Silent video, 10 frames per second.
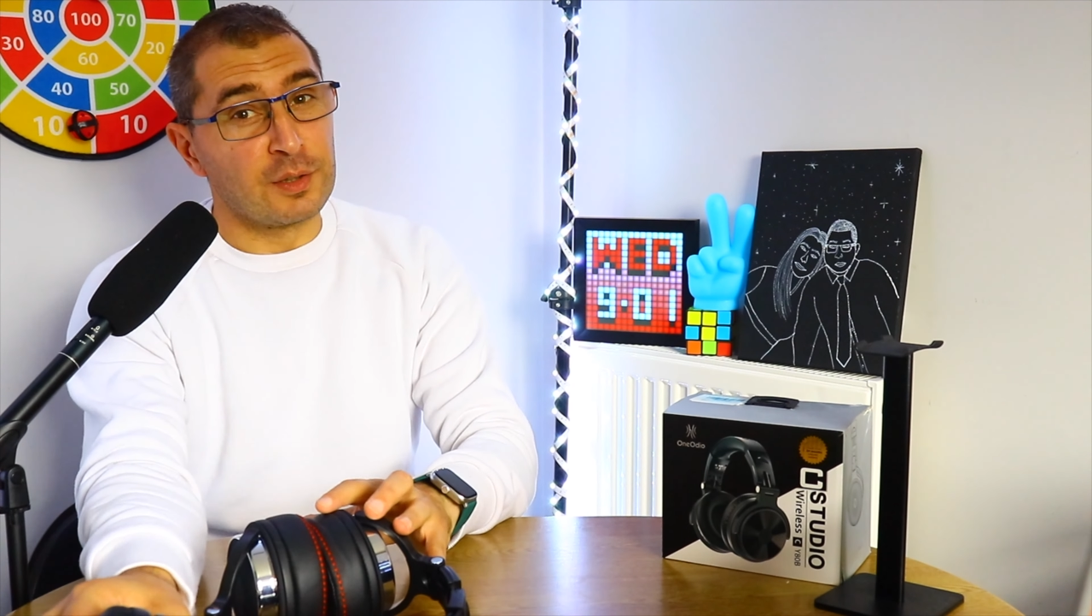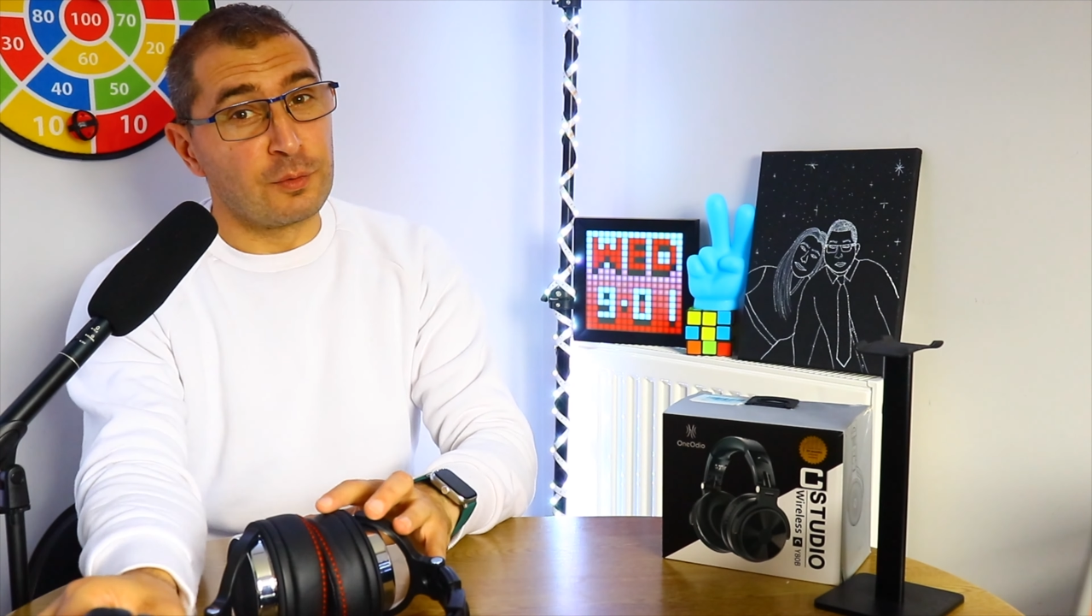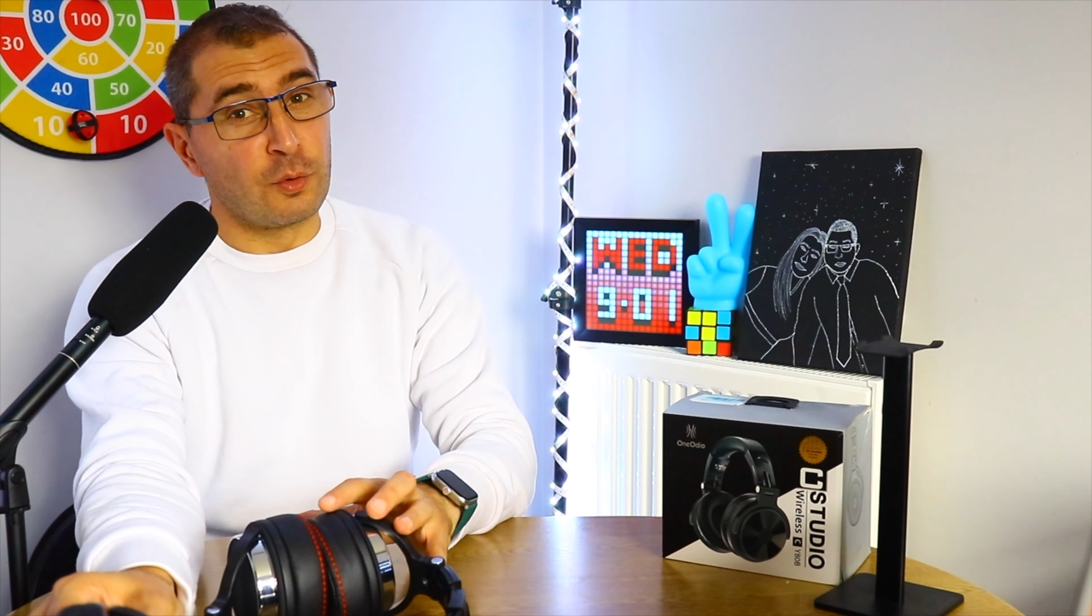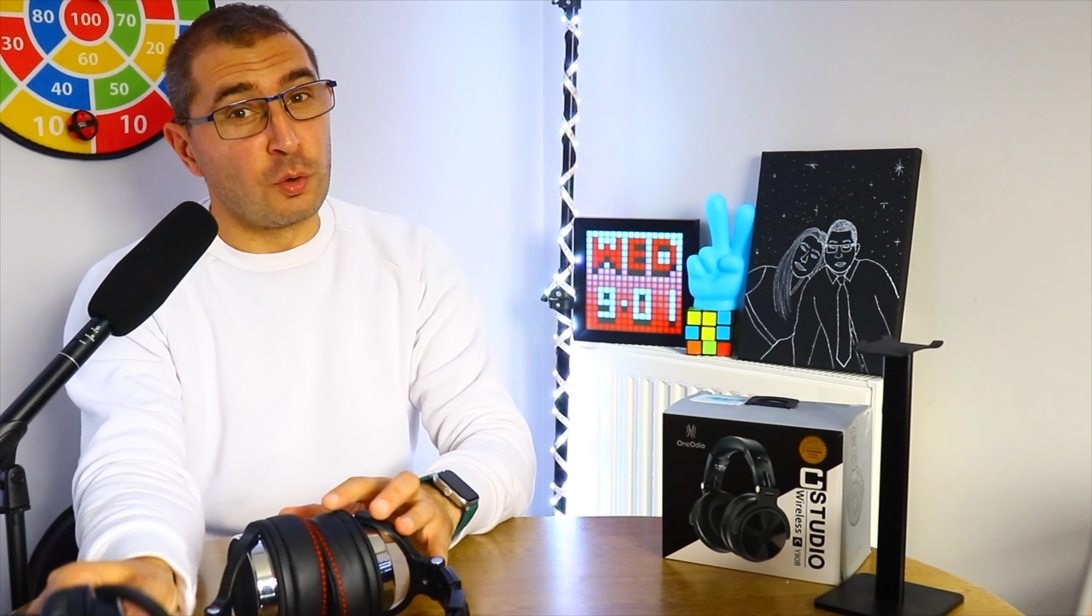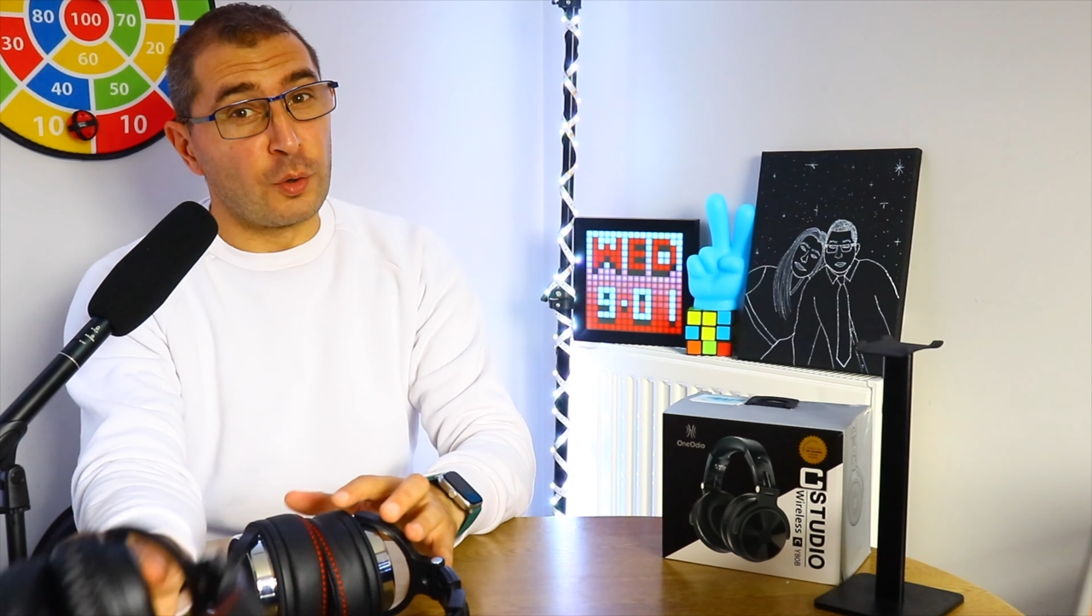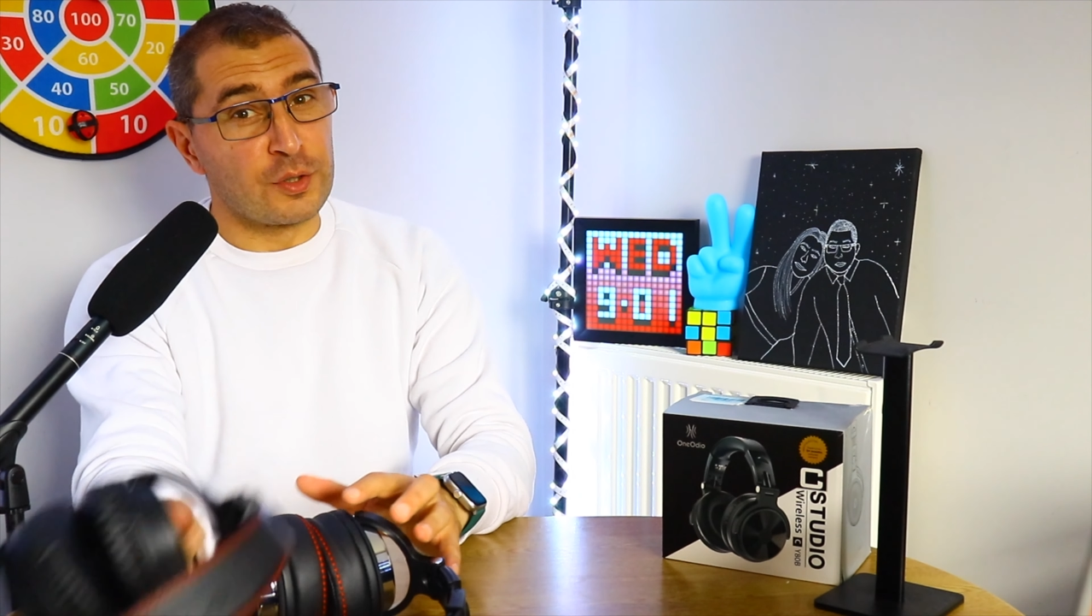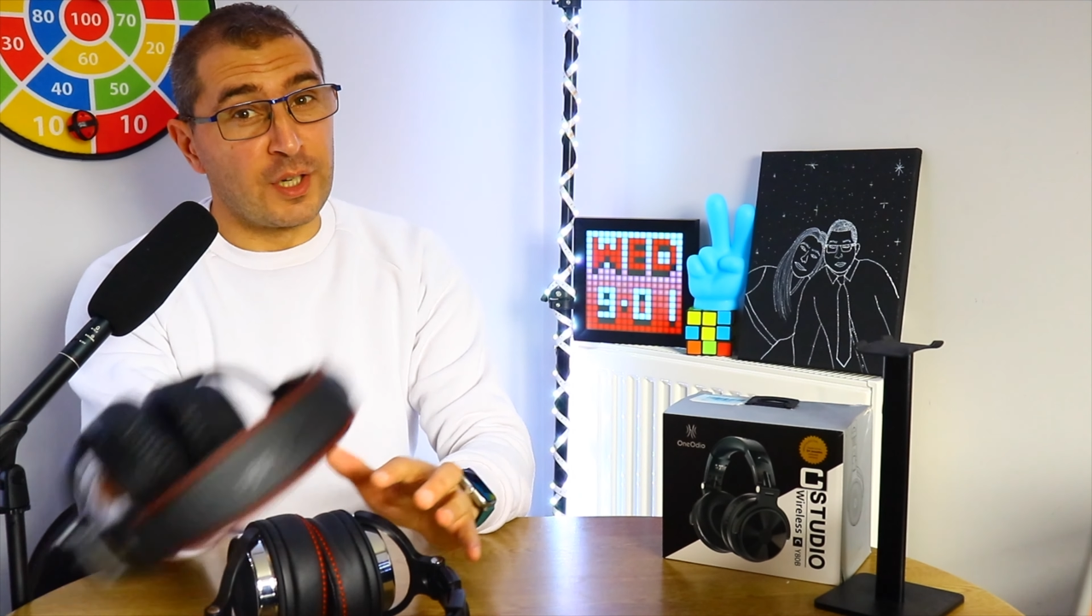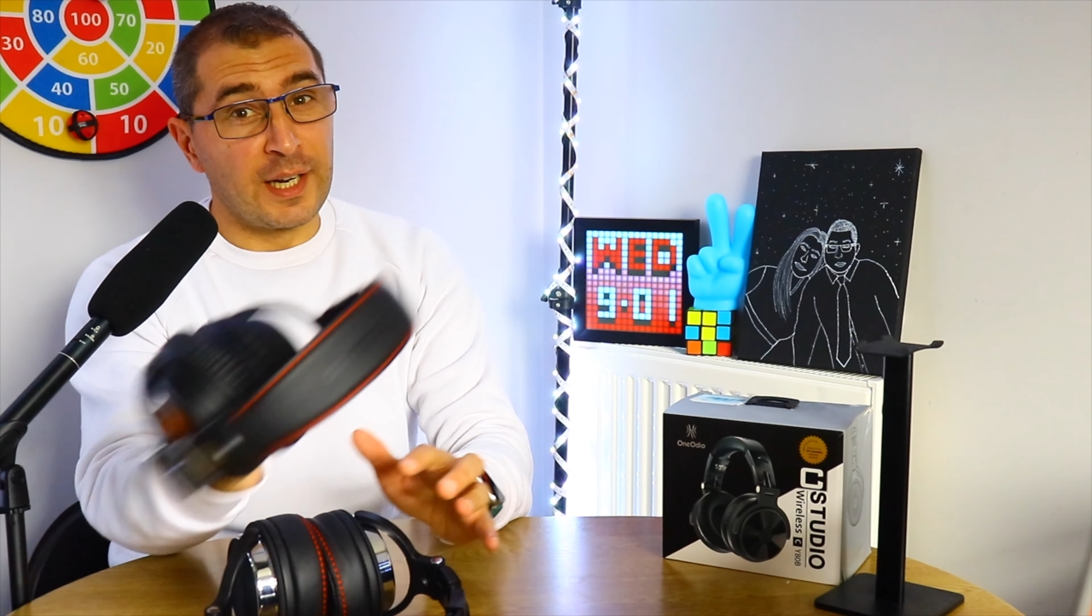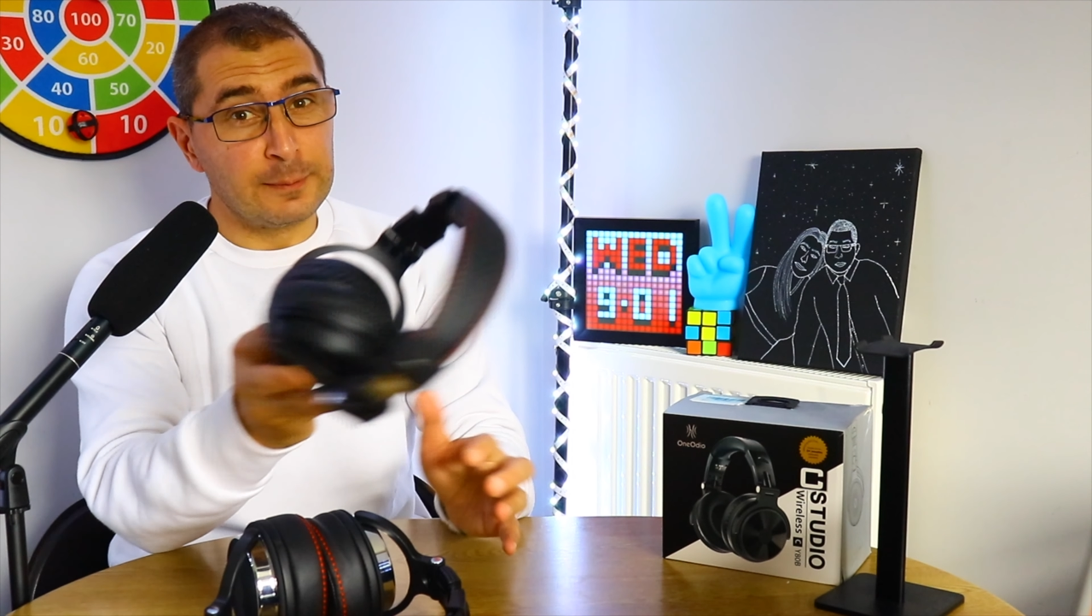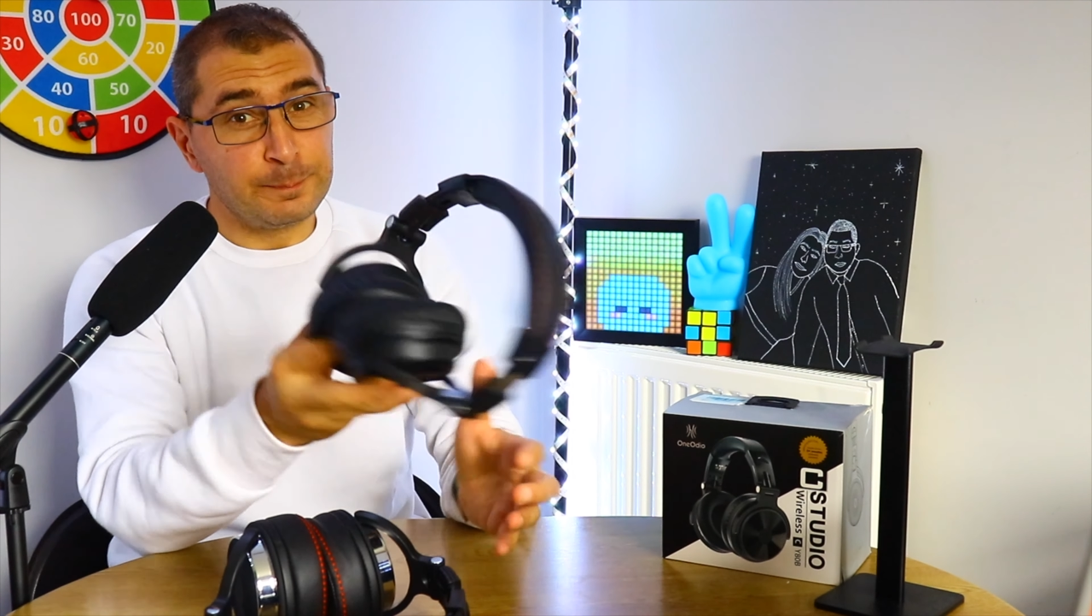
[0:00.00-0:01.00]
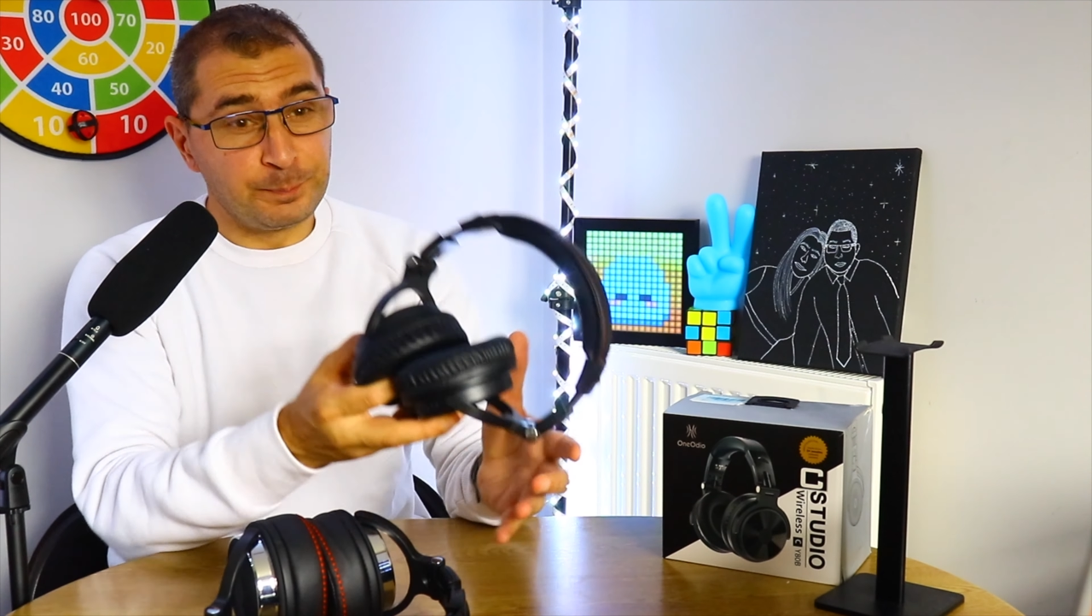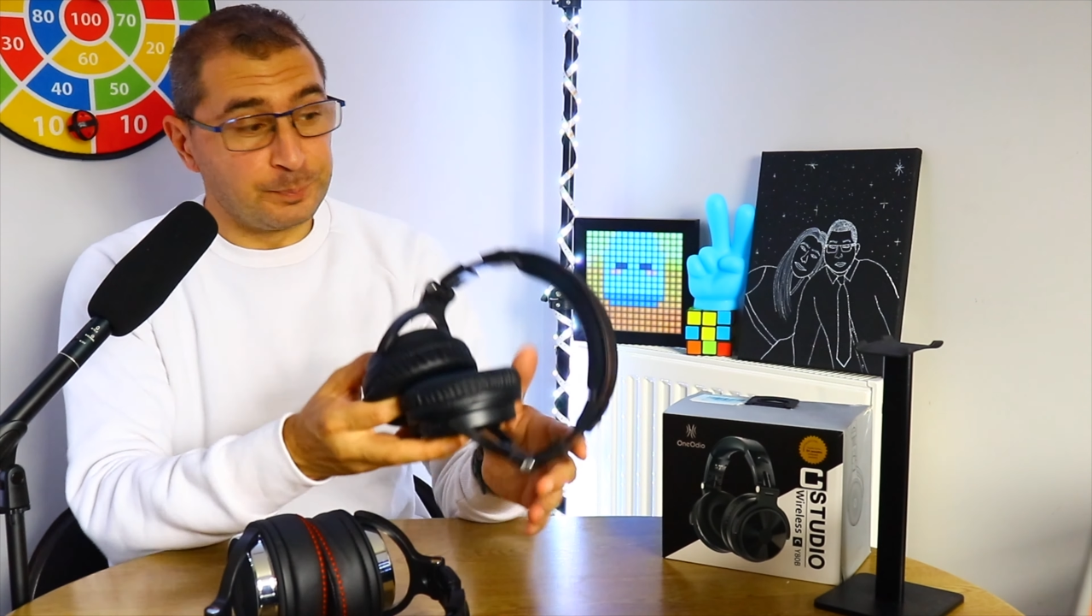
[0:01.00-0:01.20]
for a long time.